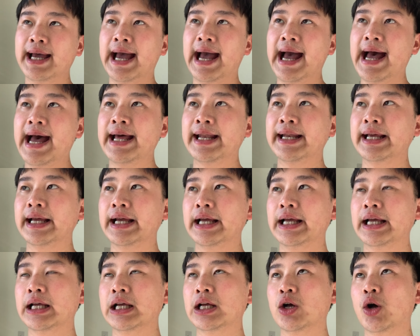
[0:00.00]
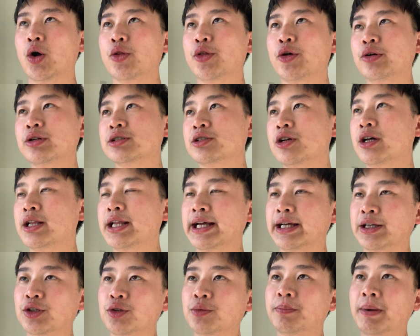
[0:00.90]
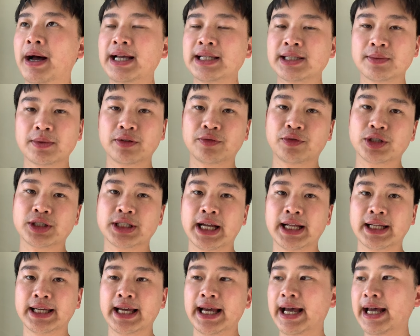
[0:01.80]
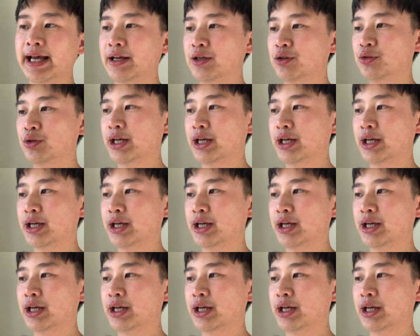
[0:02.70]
And although it's not like you buy something for 10K,